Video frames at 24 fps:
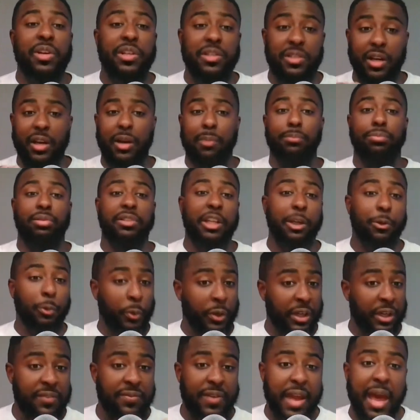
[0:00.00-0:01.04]
needs a complete
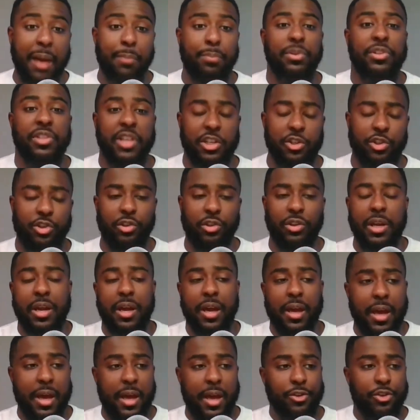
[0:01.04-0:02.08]
revamp
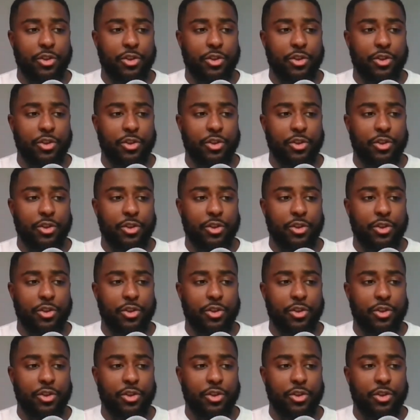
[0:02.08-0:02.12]
potentially.